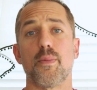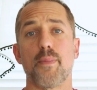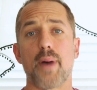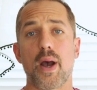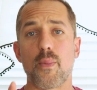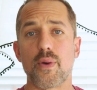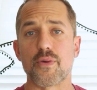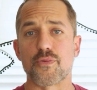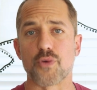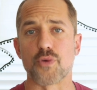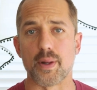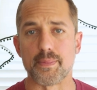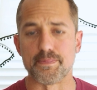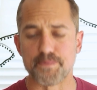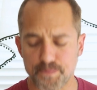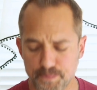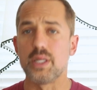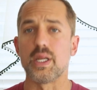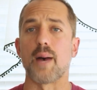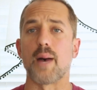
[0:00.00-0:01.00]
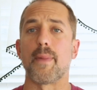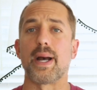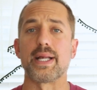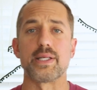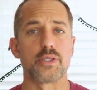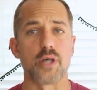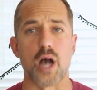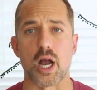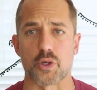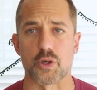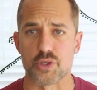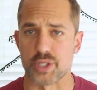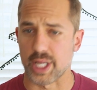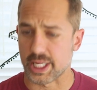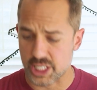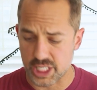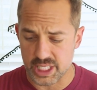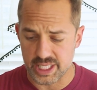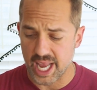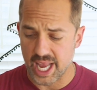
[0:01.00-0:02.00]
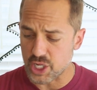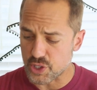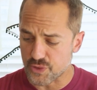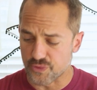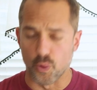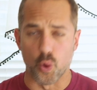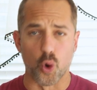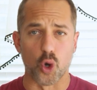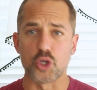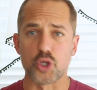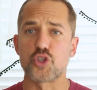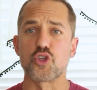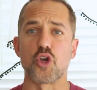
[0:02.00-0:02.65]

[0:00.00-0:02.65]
I went from, my doctor's like stage 4